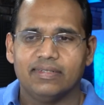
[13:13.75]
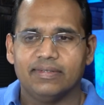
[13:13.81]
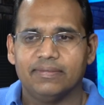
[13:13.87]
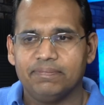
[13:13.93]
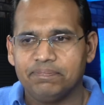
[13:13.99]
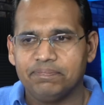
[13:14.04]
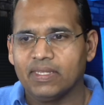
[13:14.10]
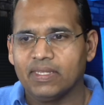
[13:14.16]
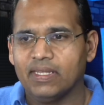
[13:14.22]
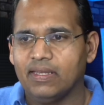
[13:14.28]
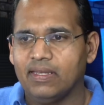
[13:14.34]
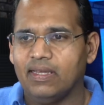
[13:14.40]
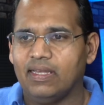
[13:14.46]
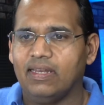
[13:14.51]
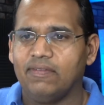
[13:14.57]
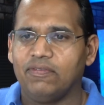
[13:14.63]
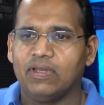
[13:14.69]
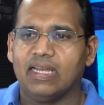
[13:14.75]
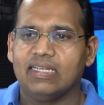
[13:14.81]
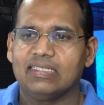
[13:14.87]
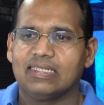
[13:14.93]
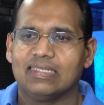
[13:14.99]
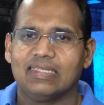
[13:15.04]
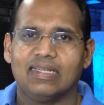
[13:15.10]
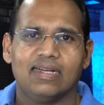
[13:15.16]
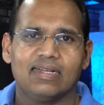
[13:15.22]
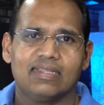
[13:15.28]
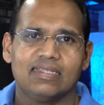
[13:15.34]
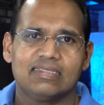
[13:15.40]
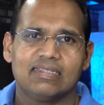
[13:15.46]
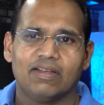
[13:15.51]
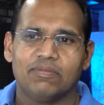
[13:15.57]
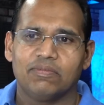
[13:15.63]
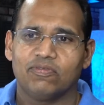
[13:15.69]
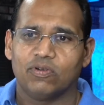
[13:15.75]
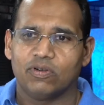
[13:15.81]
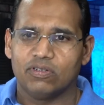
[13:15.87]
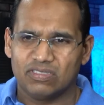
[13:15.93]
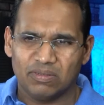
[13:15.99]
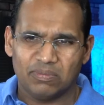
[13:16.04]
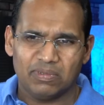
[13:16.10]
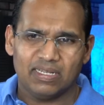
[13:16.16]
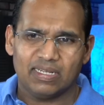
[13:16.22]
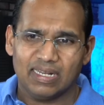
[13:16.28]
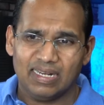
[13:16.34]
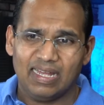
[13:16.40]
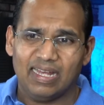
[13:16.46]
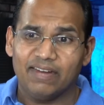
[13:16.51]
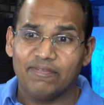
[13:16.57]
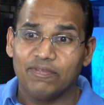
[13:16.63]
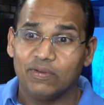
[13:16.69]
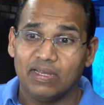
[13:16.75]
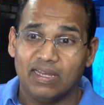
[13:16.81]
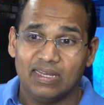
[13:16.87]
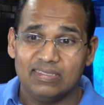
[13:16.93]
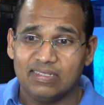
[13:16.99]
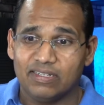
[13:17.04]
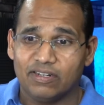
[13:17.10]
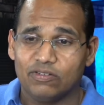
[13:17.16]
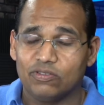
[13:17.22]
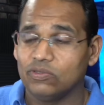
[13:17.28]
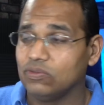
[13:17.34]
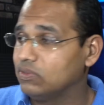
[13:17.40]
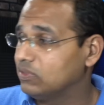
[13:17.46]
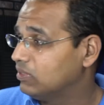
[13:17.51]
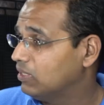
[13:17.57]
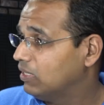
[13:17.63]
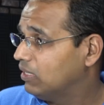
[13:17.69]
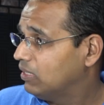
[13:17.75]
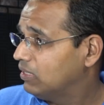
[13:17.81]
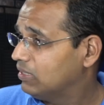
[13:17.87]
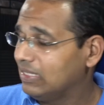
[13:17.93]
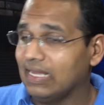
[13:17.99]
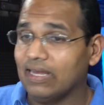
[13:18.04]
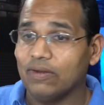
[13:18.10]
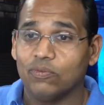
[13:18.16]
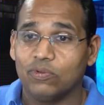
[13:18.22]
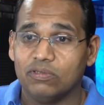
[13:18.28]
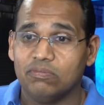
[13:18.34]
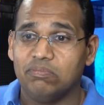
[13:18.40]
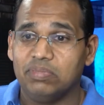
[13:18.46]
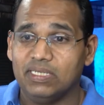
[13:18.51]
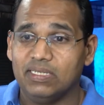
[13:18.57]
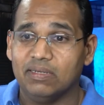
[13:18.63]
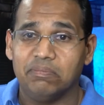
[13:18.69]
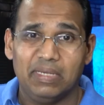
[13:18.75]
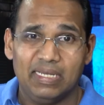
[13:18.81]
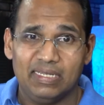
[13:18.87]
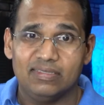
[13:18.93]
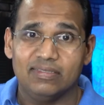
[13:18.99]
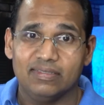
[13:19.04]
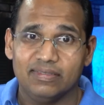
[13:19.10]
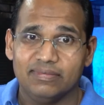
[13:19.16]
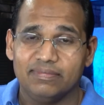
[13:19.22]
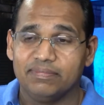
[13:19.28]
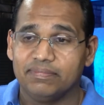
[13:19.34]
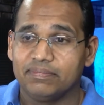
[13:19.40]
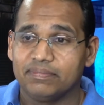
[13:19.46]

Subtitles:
And if you guys could knock this out before the summer, like a lot of you guys here are doing, that would be amazing.